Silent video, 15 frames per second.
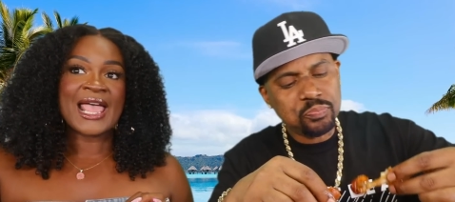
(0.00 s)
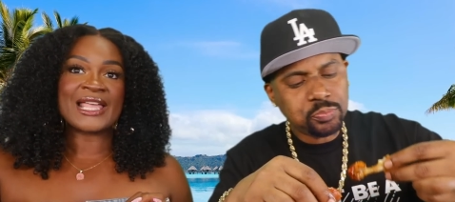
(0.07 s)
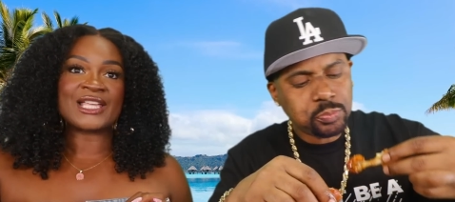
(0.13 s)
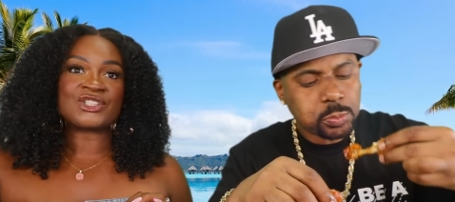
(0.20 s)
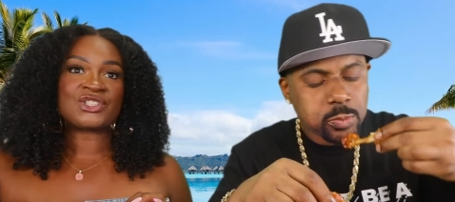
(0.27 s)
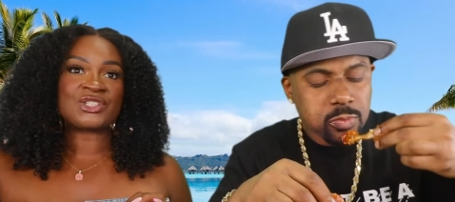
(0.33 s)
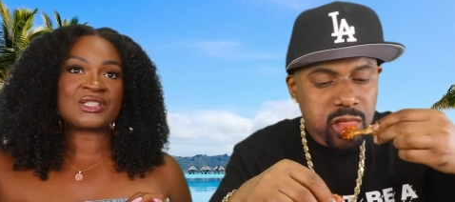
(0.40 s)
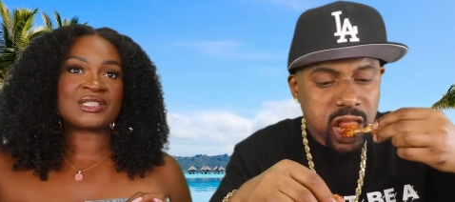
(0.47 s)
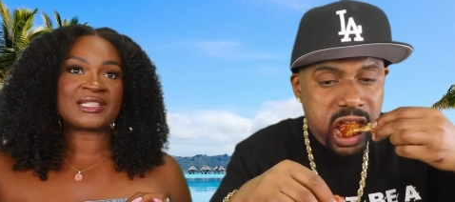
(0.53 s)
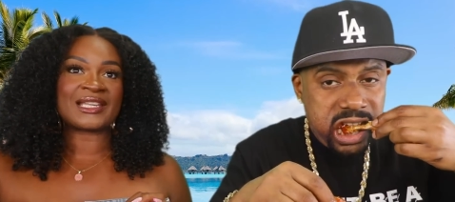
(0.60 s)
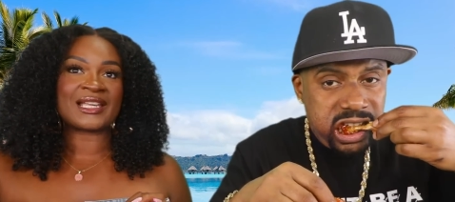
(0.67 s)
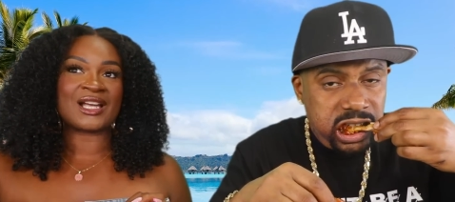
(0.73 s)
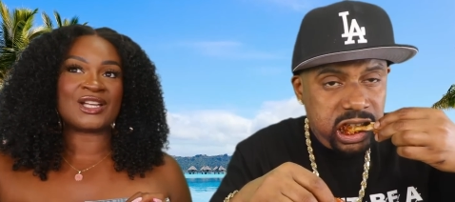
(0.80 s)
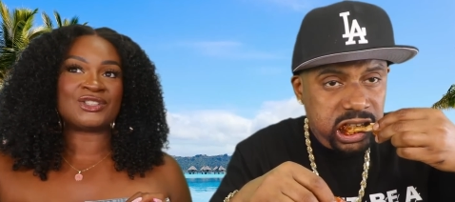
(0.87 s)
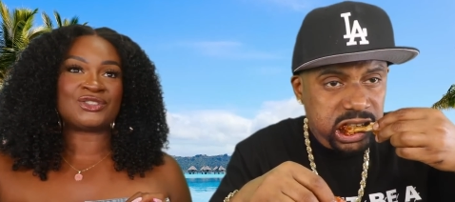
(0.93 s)
Speaker 1: And she
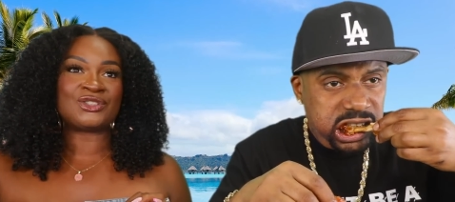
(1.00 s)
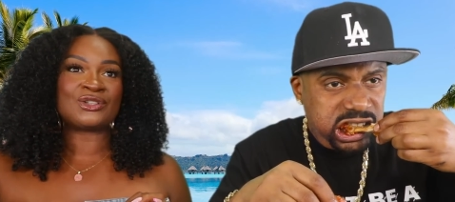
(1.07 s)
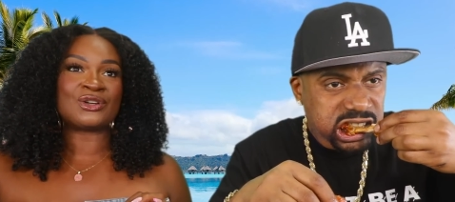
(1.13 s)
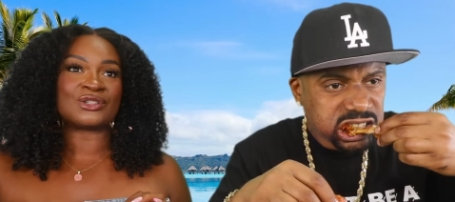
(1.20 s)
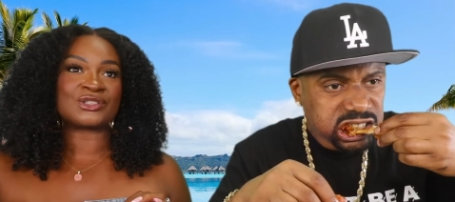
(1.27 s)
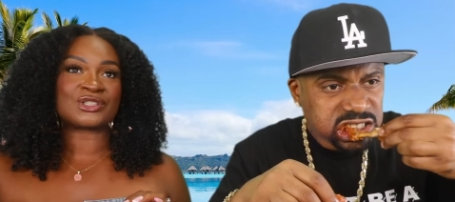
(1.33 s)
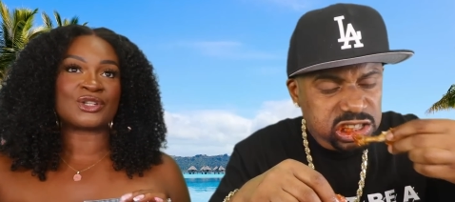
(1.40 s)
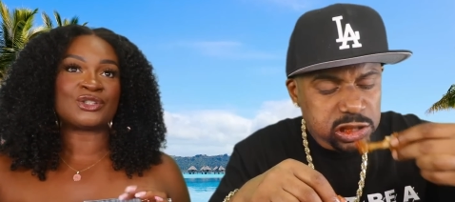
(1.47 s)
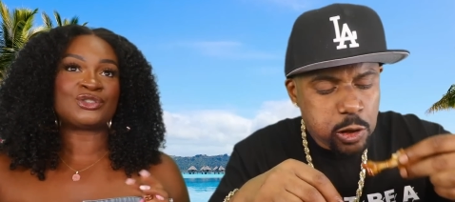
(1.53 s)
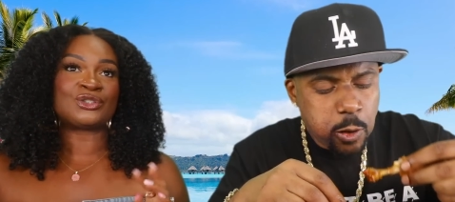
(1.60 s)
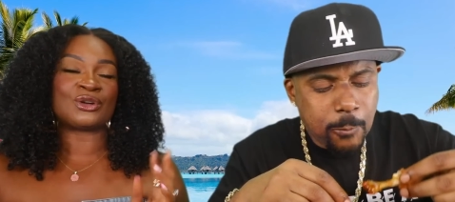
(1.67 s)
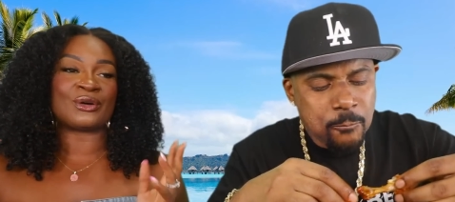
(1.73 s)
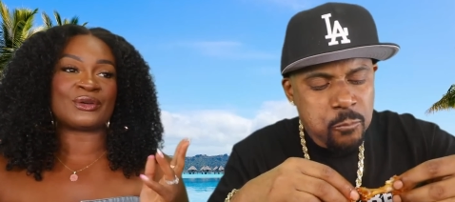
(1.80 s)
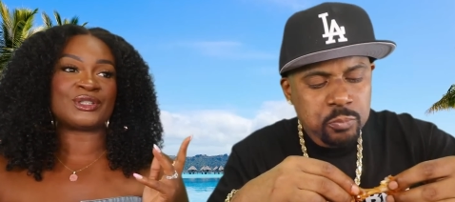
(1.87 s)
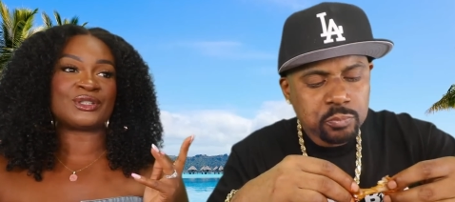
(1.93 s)
said, "You gonna so you
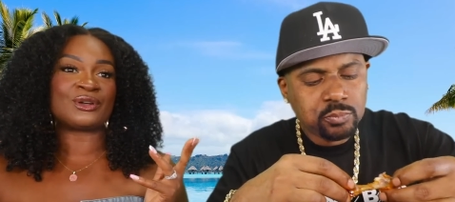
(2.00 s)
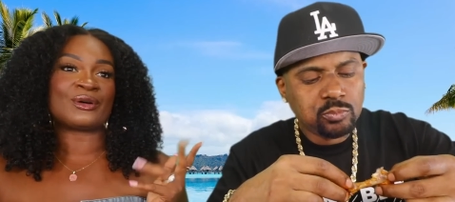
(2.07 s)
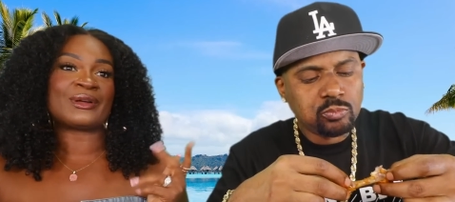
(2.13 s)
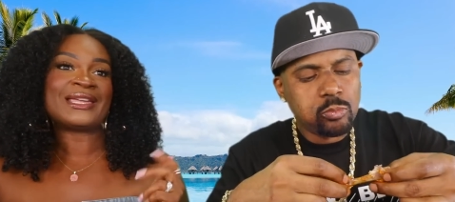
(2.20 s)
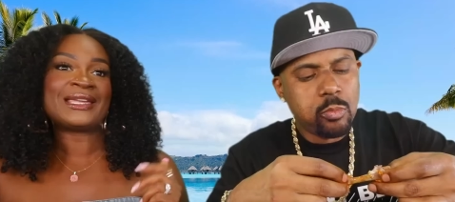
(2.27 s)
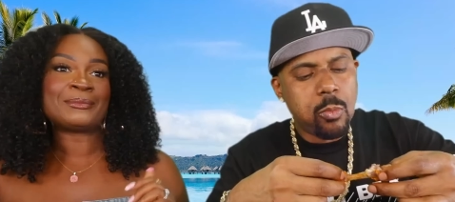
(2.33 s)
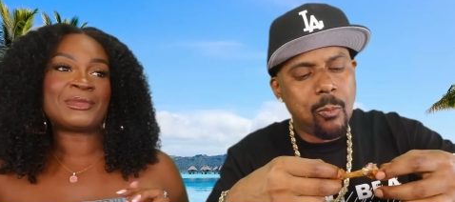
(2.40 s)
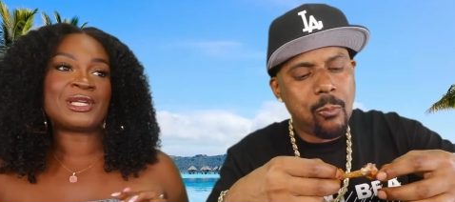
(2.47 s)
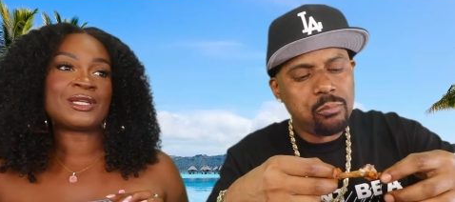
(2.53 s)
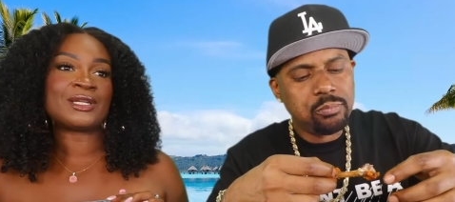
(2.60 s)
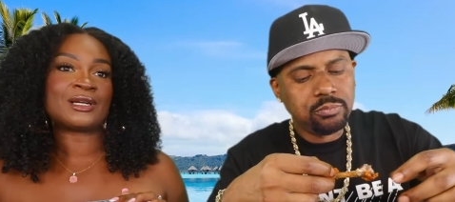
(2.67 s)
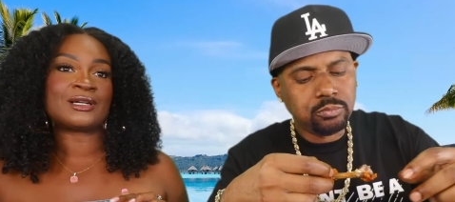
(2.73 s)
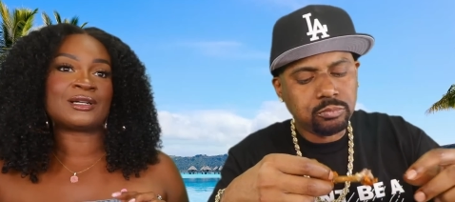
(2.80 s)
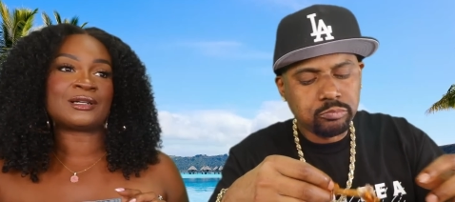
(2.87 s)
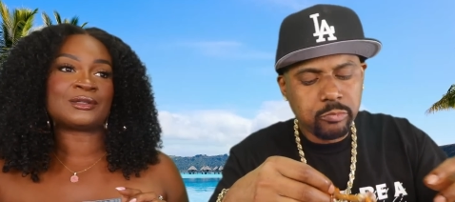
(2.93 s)
gonna you gonna hit
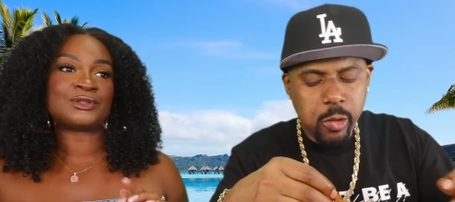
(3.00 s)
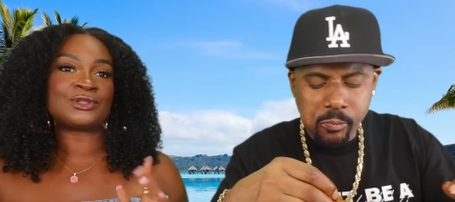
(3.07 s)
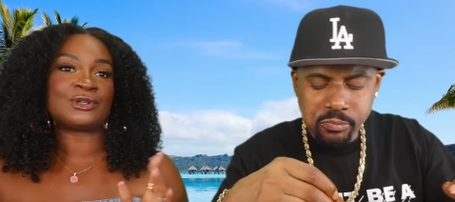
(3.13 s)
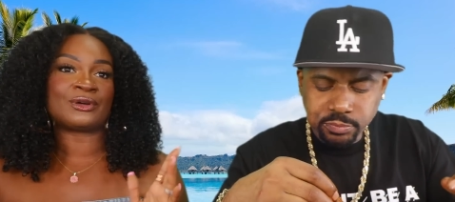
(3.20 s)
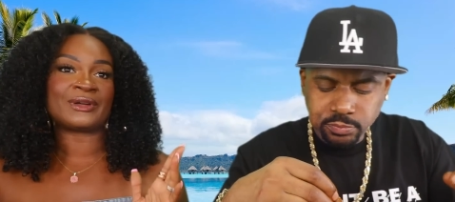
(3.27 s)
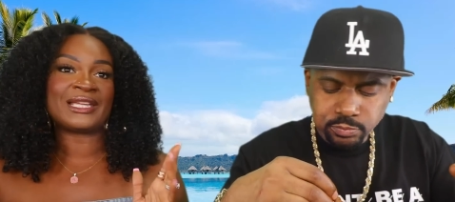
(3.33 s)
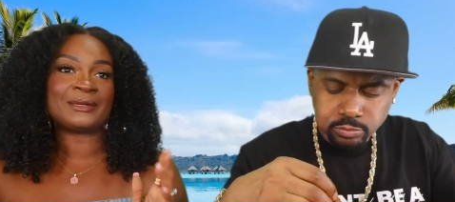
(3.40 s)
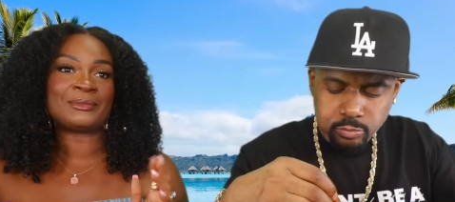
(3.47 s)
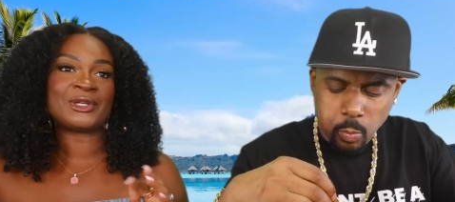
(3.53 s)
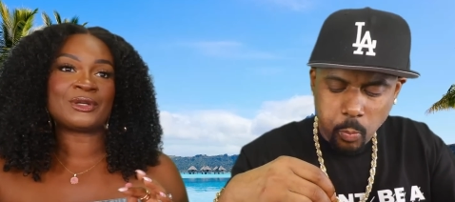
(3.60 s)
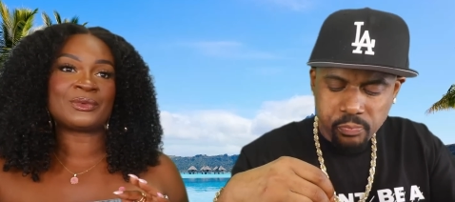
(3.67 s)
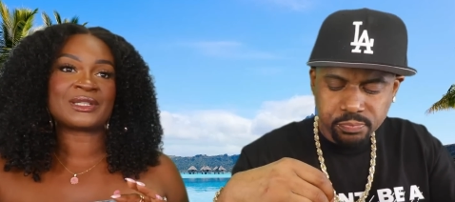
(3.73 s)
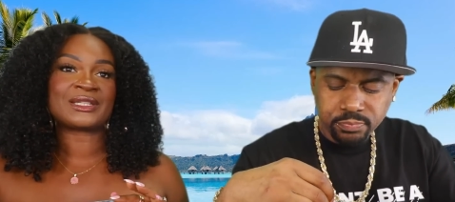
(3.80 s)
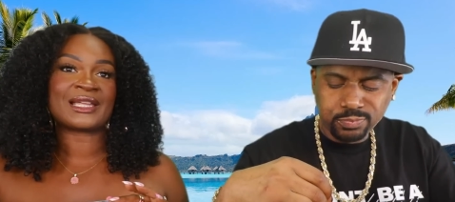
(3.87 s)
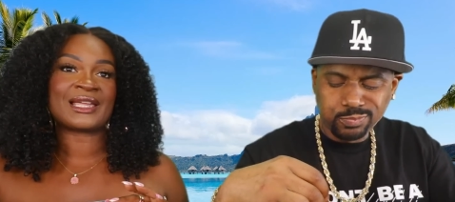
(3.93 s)
me? Um, you gonna hit me
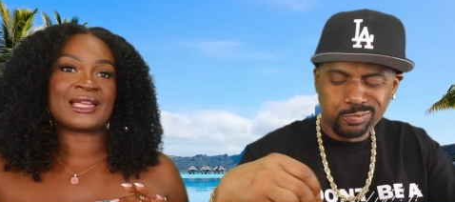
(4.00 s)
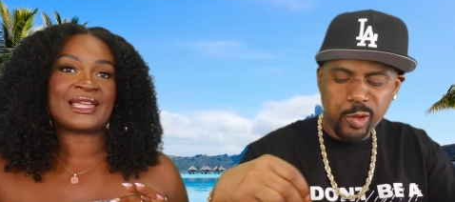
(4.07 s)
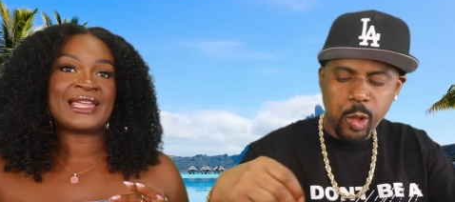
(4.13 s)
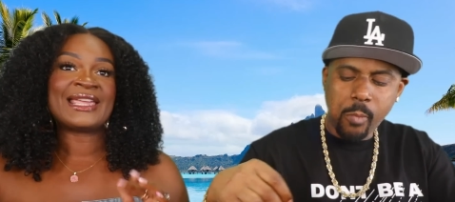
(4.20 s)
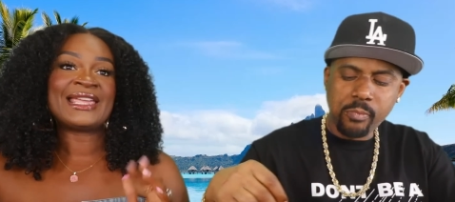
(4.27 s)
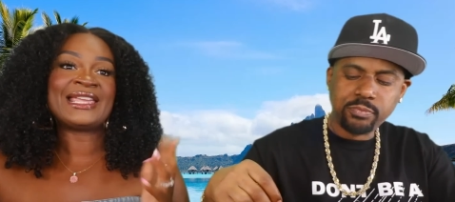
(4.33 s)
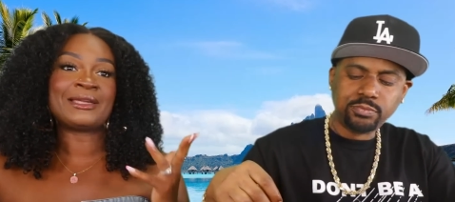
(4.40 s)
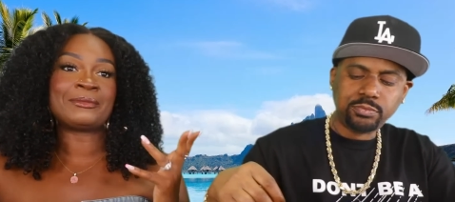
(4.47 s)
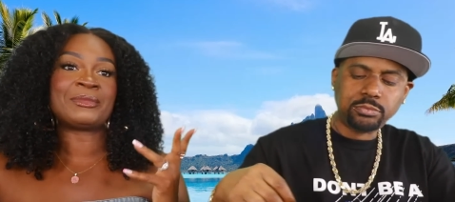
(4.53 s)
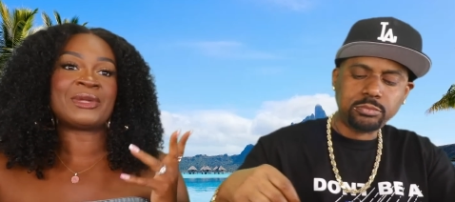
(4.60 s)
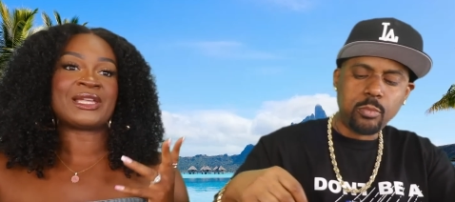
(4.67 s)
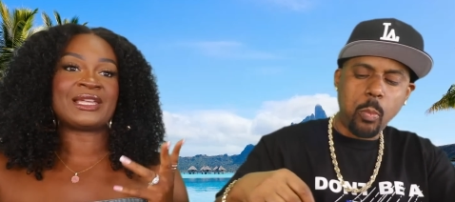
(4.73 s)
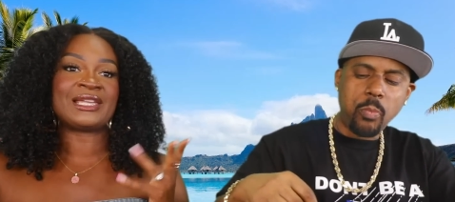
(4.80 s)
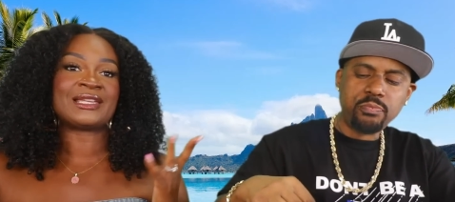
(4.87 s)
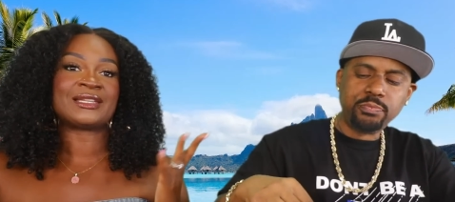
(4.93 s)
with that? Hit
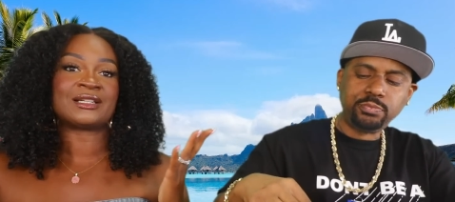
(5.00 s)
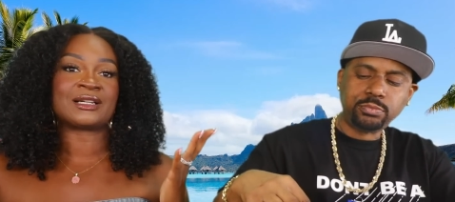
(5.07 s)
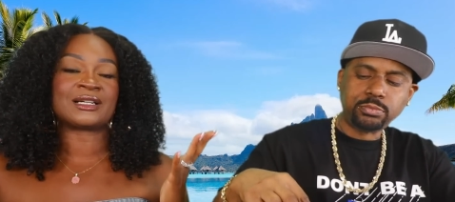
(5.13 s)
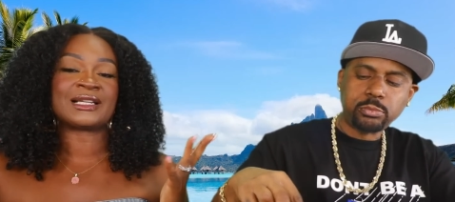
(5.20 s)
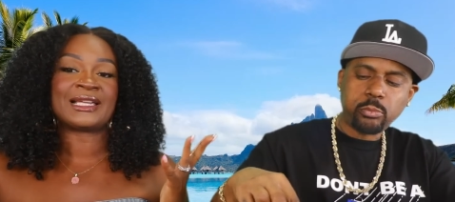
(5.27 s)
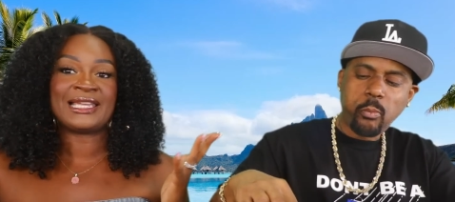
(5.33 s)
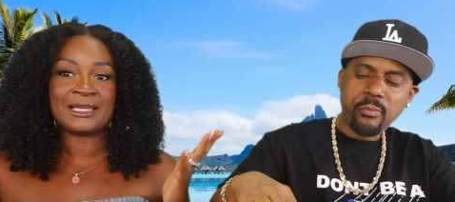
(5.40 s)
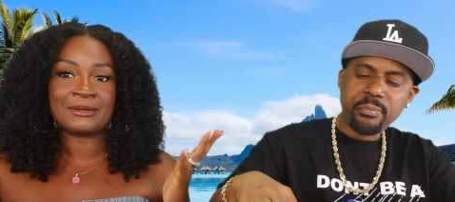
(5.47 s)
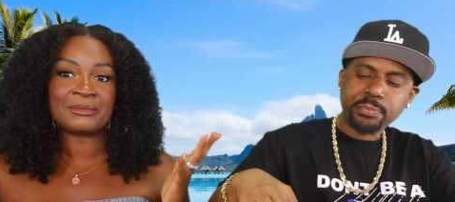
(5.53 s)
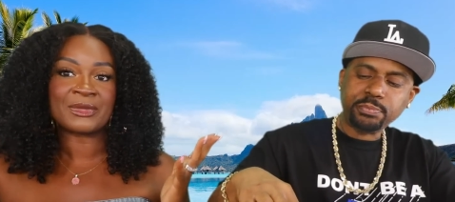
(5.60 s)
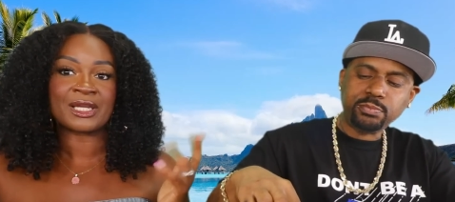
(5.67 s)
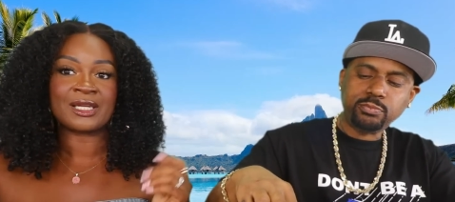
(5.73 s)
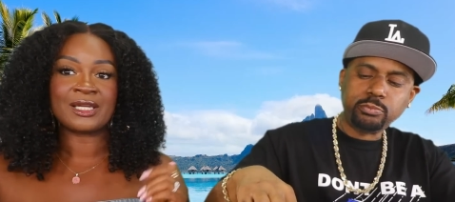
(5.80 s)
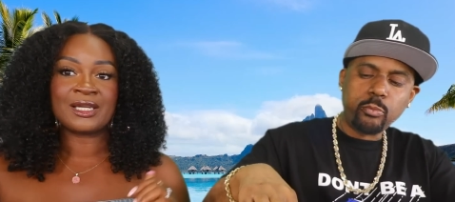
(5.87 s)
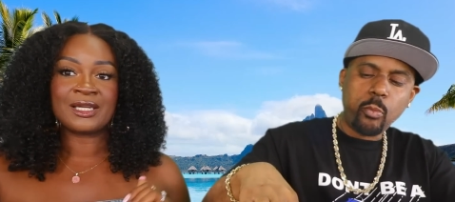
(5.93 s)
me, hit, uh, hit
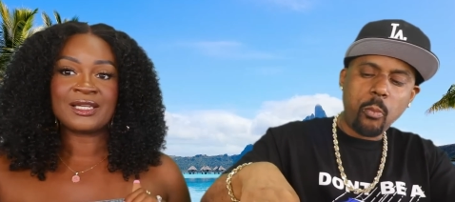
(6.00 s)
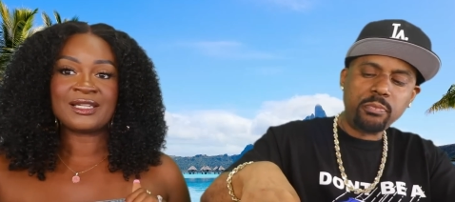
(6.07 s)
me!"